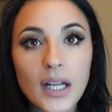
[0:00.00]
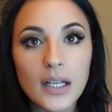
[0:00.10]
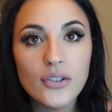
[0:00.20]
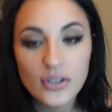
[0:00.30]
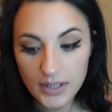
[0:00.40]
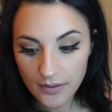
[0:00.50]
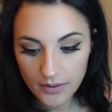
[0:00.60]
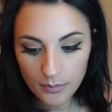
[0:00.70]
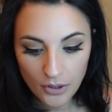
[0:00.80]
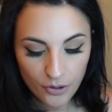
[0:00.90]
and it just gives
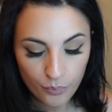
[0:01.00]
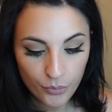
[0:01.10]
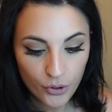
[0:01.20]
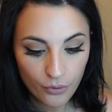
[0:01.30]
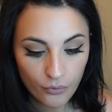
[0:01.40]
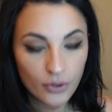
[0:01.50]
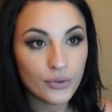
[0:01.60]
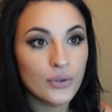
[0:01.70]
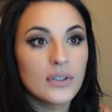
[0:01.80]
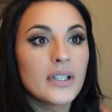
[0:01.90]
the most beautiful
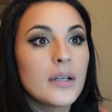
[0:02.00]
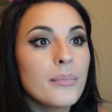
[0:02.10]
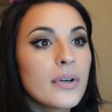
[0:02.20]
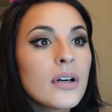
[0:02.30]
nude lip.